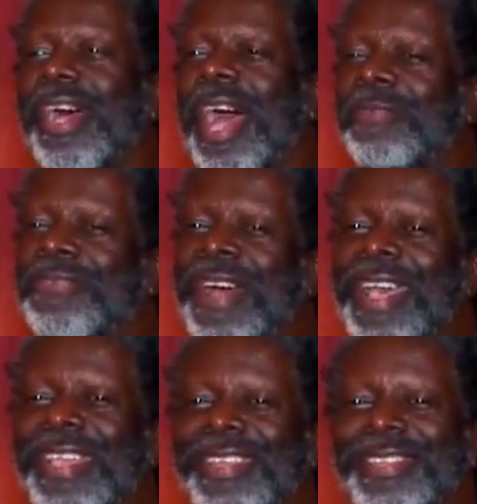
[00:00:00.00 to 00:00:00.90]
I'm fine.
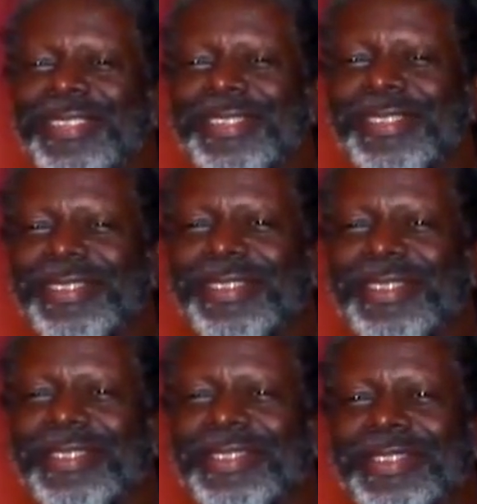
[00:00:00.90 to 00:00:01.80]

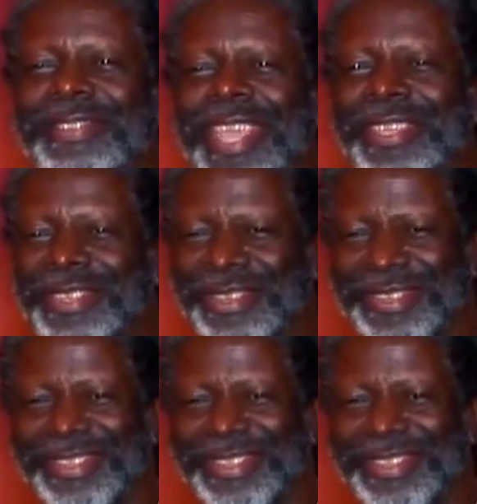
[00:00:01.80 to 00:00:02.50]
Thank you.